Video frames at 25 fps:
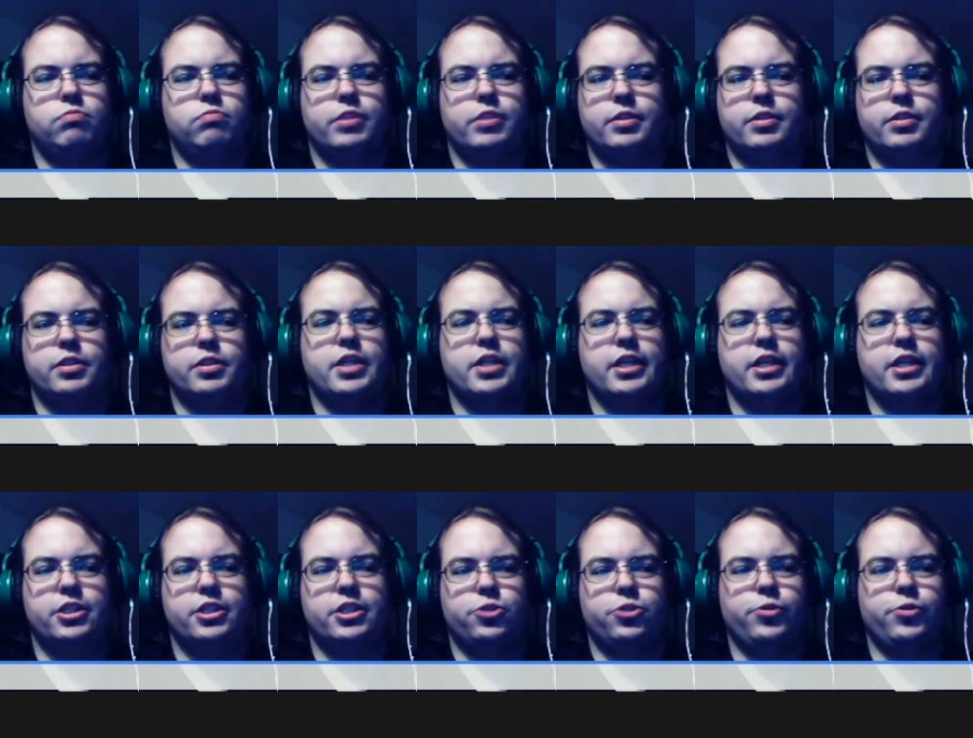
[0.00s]

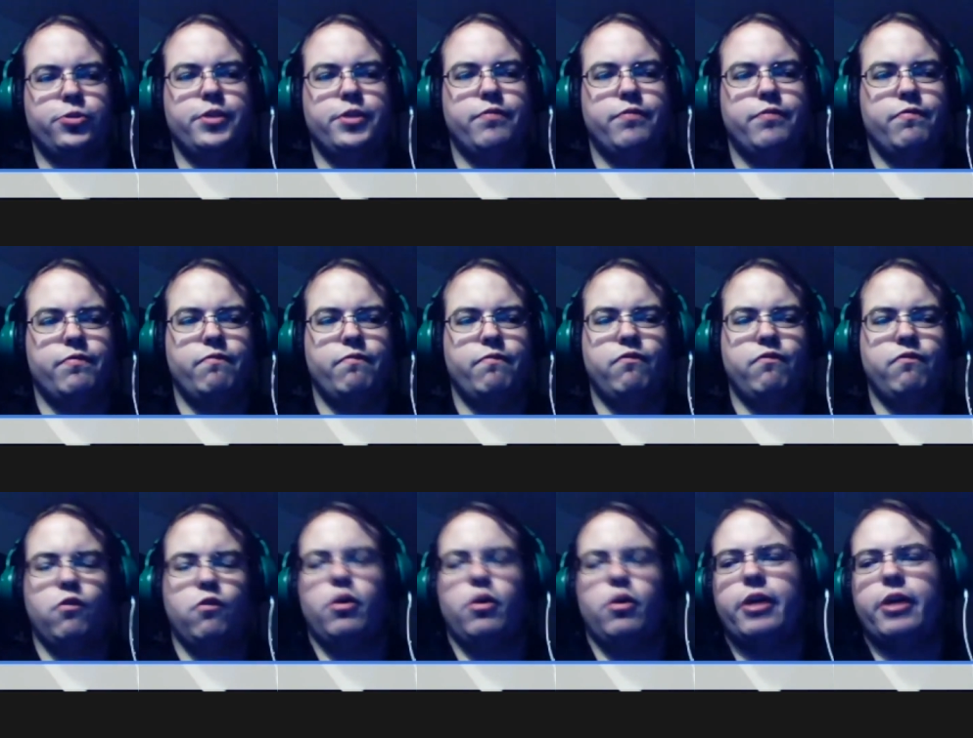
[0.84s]
Assassin's Creed
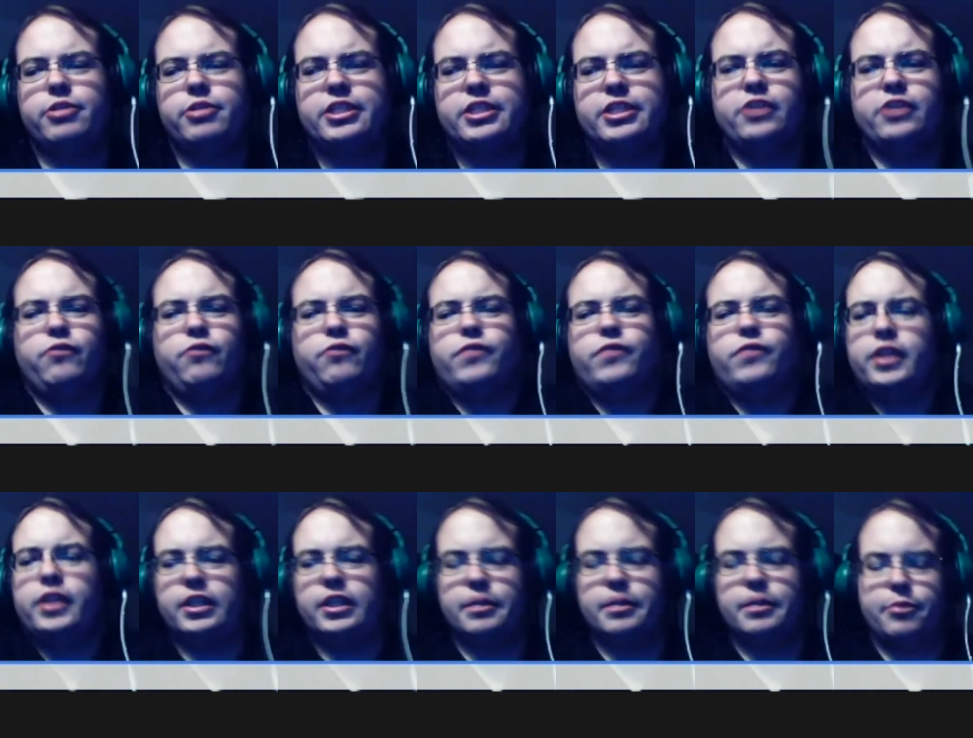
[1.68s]
4, I was still
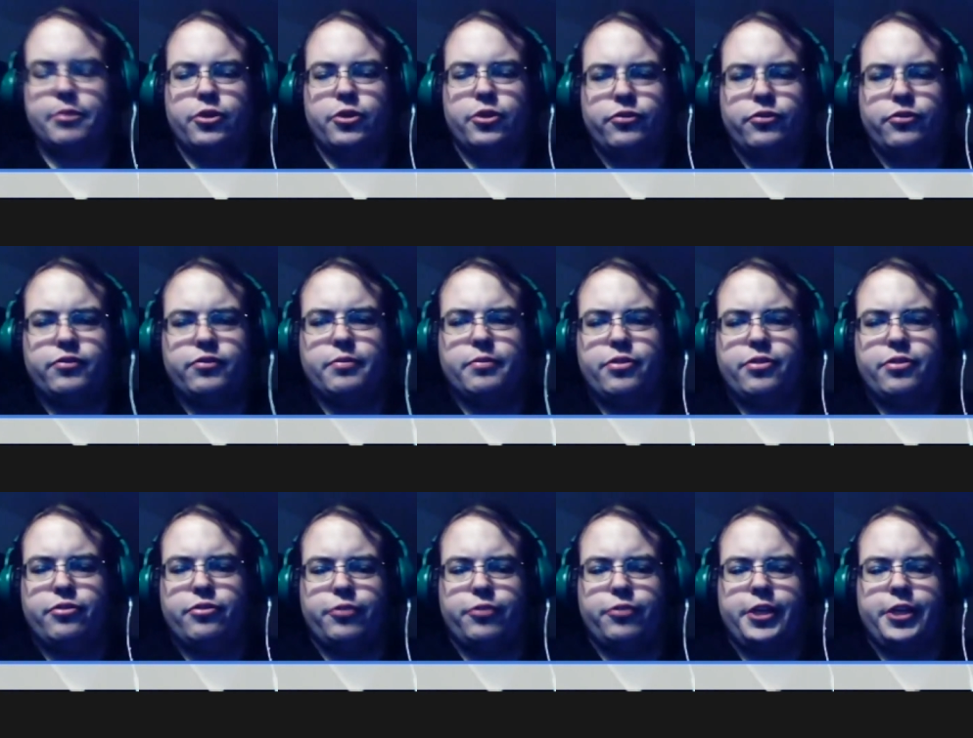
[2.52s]
feeling the burn from
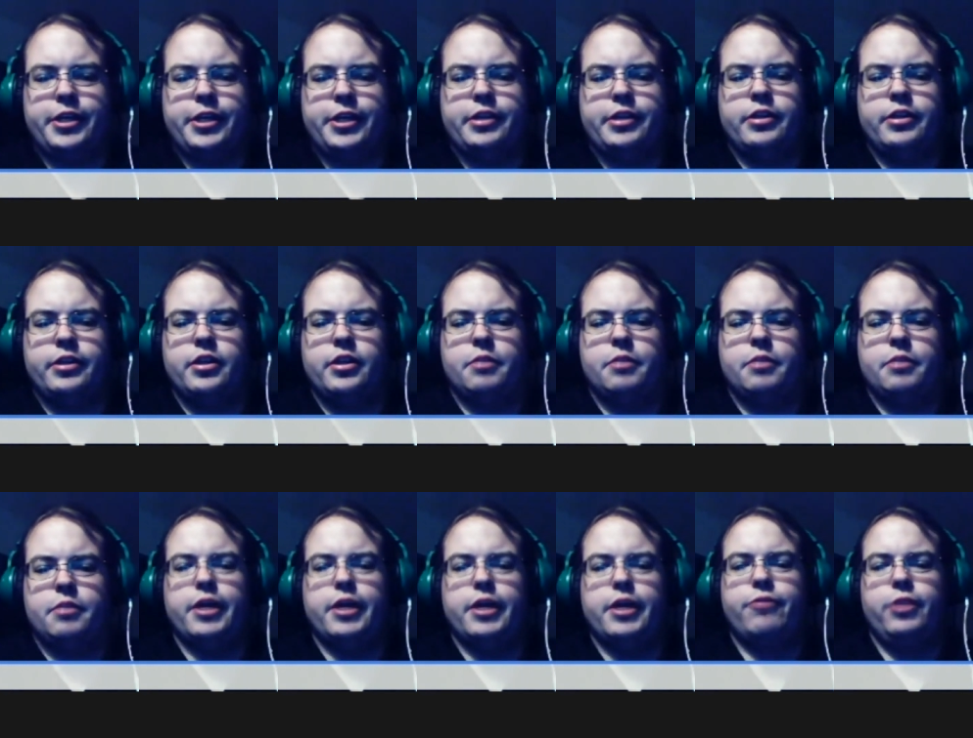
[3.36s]
3, but
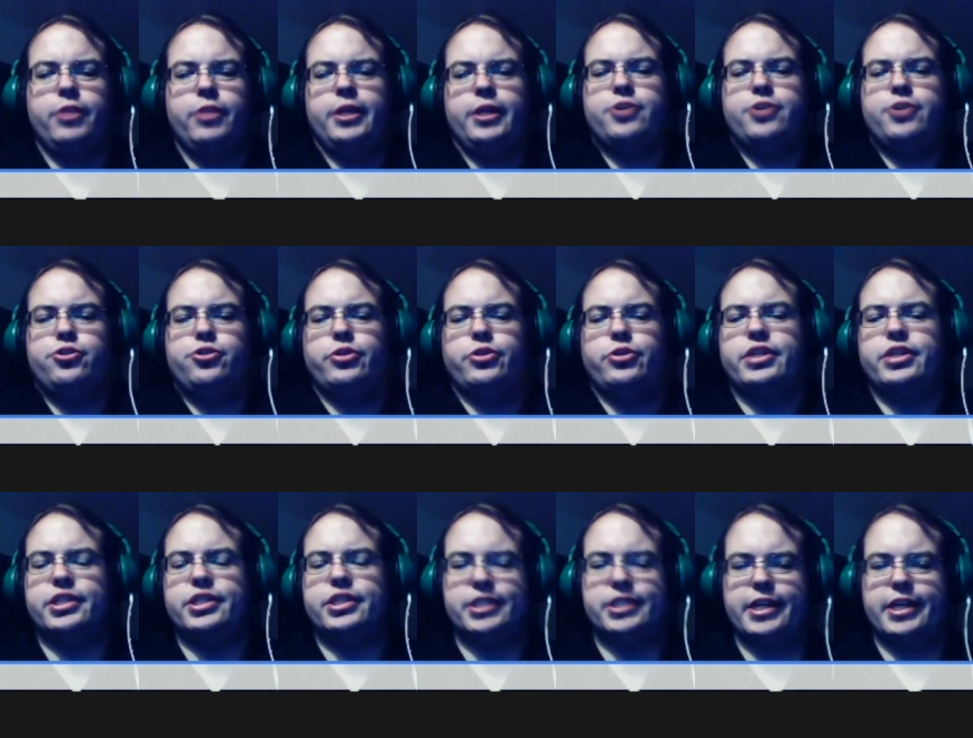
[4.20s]
I really enjoyed the
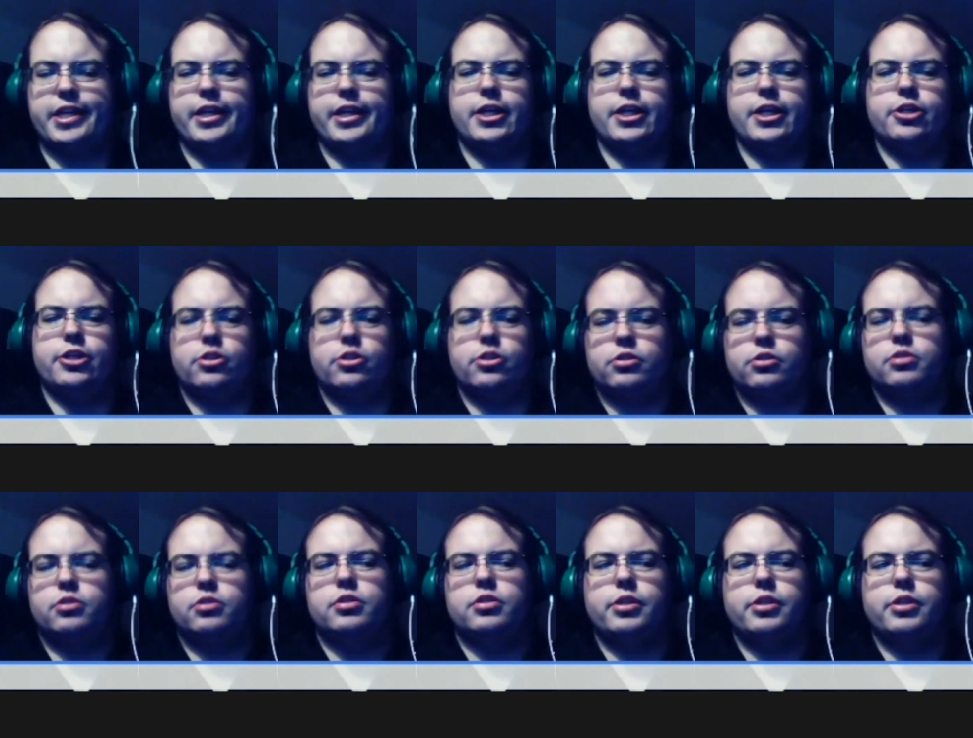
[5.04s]
sailing.
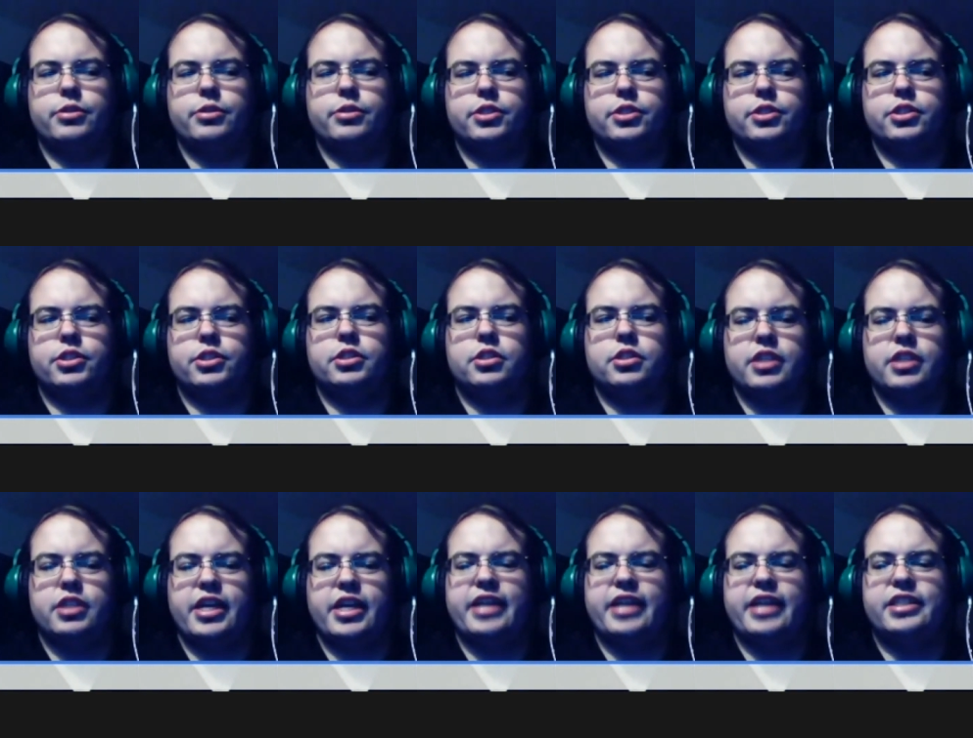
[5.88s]
It was
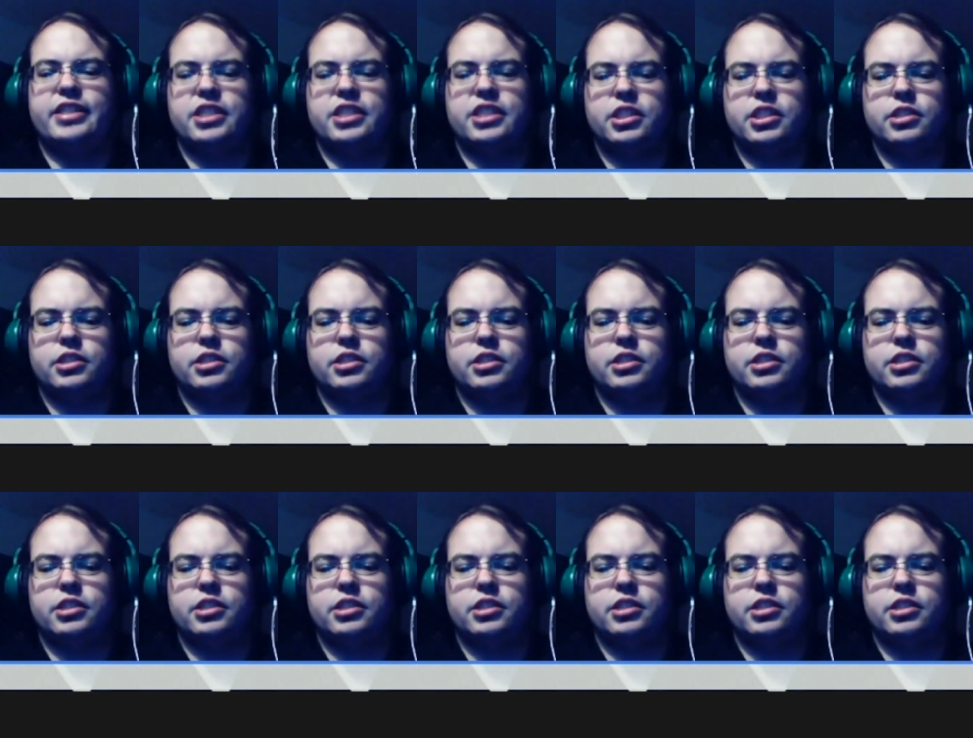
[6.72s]
nice.